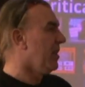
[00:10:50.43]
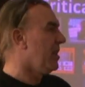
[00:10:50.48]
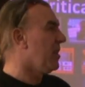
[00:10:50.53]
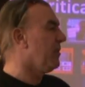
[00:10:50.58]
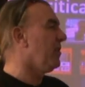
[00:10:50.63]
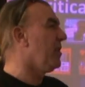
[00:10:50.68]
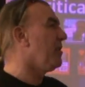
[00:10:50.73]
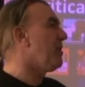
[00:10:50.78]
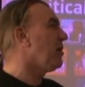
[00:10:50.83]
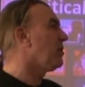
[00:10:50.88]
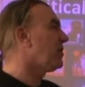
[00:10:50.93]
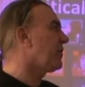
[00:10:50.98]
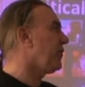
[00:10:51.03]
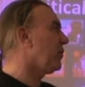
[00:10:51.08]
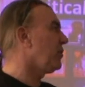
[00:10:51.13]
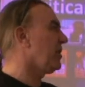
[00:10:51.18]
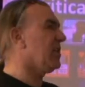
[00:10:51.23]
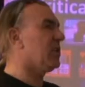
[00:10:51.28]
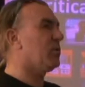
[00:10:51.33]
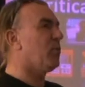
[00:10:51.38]
The most
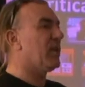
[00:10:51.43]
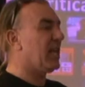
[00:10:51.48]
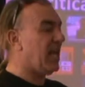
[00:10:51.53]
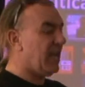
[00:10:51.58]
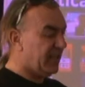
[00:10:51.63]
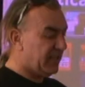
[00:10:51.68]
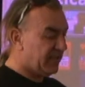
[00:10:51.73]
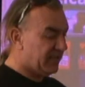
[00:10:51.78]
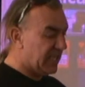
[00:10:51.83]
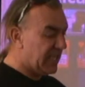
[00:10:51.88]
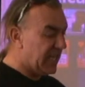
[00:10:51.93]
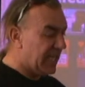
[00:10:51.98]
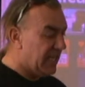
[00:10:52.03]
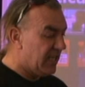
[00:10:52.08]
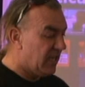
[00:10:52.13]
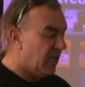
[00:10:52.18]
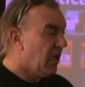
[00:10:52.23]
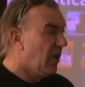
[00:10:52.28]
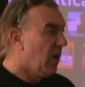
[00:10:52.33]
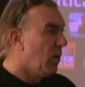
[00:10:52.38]
funniest one I've
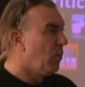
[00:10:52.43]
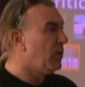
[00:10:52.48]
seen